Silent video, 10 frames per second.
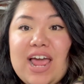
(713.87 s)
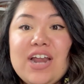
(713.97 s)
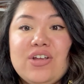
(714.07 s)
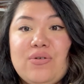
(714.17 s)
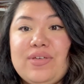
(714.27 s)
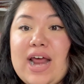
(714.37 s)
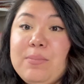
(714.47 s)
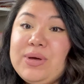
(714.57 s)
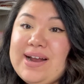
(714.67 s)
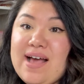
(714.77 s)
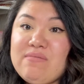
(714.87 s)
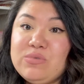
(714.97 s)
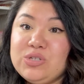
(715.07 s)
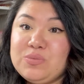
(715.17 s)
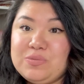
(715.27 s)
and I know that I'm gonna have
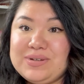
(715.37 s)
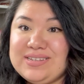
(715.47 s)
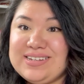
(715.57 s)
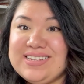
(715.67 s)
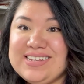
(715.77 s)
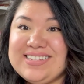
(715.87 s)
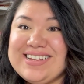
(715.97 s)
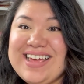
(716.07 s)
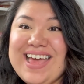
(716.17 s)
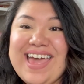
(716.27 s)
multiple businesses,